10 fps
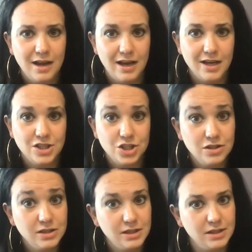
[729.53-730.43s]

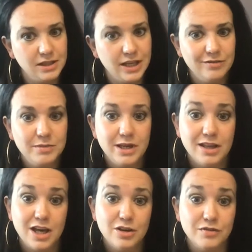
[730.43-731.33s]
actually gave me a
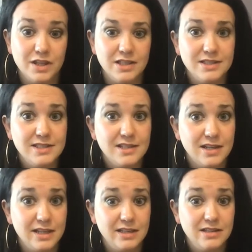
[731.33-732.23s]
lot of
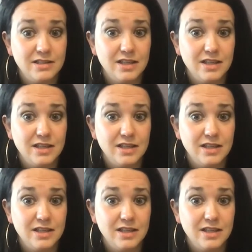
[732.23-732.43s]
insight